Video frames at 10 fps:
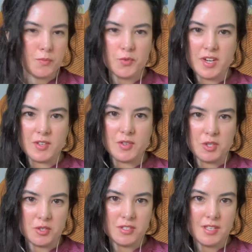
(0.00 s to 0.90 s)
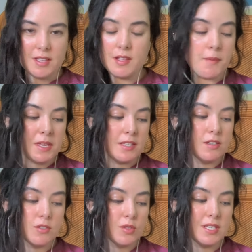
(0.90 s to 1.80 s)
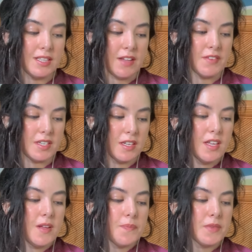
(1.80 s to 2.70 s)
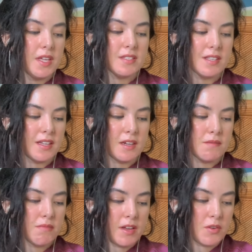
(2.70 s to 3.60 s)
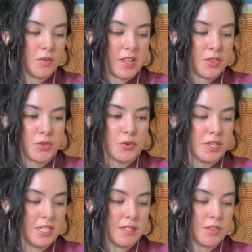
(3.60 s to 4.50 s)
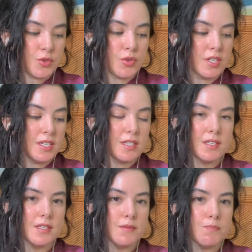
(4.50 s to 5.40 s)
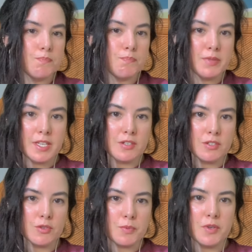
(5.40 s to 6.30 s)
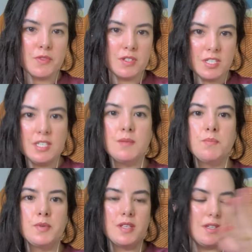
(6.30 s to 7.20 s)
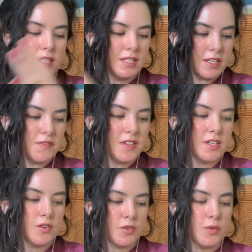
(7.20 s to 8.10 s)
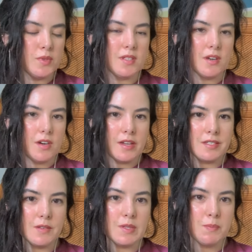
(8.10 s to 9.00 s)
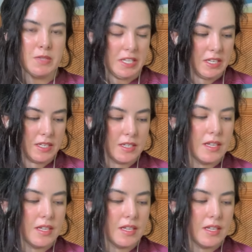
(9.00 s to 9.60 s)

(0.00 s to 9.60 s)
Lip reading: what I could understand. I mean, there's only 11. It's like I don't know, like 30 players are part of the team, but 11 are the ones that are actively playing.